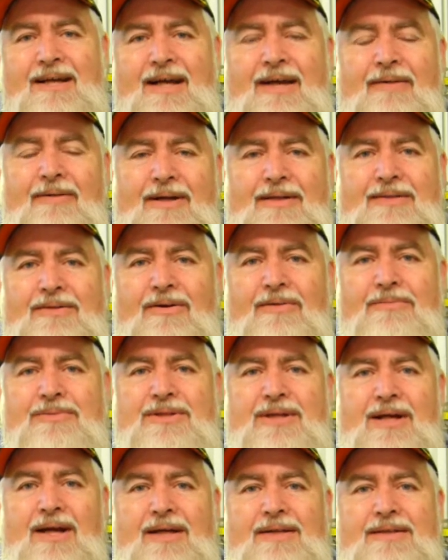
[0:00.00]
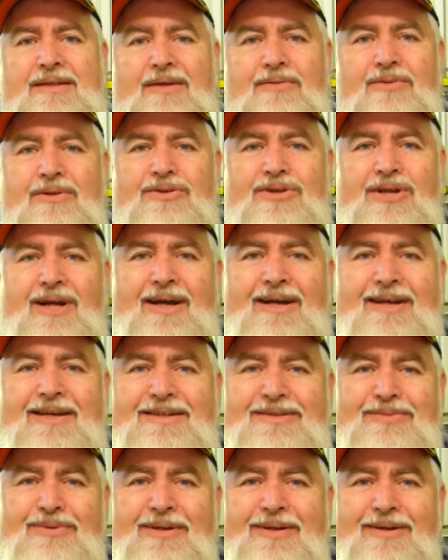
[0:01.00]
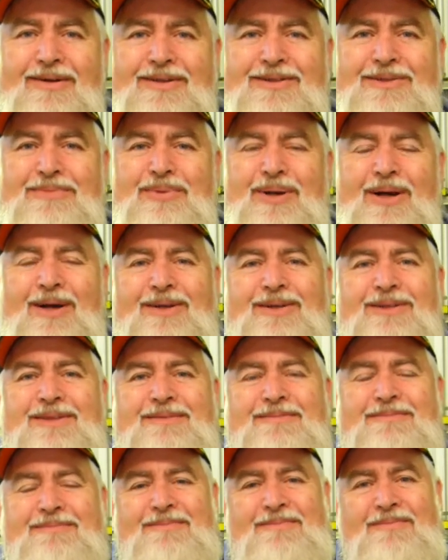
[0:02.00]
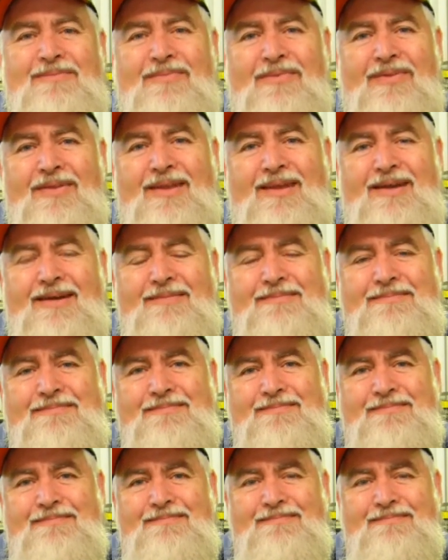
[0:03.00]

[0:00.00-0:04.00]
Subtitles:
anyway, times change, so we'll change with it, I suppose. I've